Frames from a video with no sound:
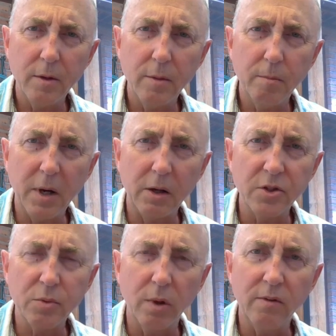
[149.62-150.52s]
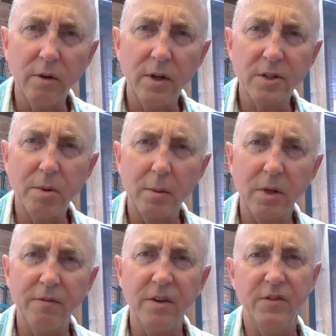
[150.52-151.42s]
barrel swivel, that's probably
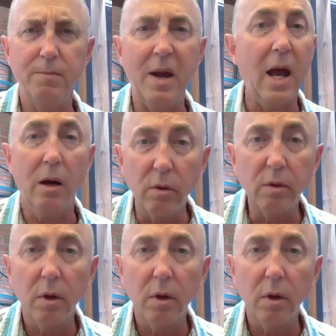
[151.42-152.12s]
a 50-pound